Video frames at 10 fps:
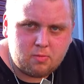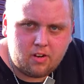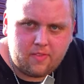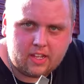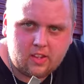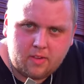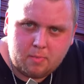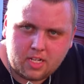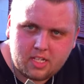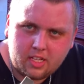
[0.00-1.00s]
more effective at
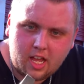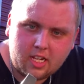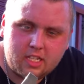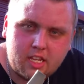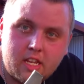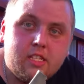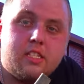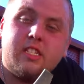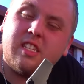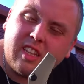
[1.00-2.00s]
busting locks than the
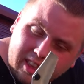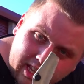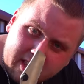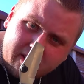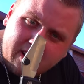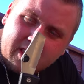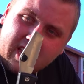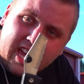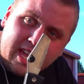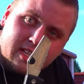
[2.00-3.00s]
slither of the
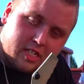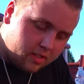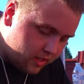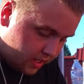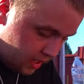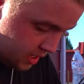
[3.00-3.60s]
end. So look,